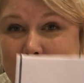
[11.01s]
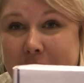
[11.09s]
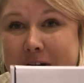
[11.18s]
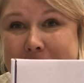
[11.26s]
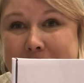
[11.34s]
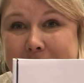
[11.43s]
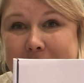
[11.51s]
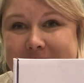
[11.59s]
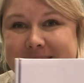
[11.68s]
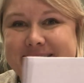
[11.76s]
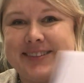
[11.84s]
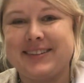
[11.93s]
Dog
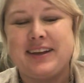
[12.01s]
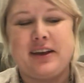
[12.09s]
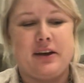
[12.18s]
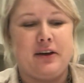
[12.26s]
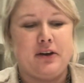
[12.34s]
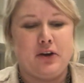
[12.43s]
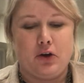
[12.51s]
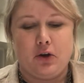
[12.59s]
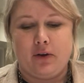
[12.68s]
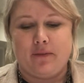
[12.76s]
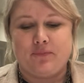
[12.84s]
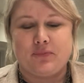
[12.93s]
Box.
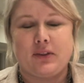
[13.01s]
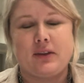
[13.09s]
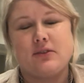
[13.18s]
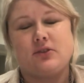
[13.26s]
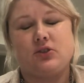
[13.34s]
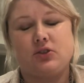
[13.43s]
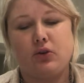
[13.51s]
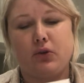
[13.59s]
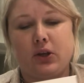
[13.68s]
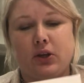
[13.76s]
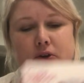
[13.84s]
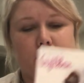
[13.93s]
So
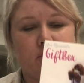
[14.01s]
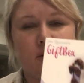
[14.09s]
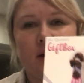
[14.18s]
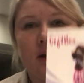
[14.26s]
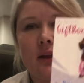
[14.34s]
cute.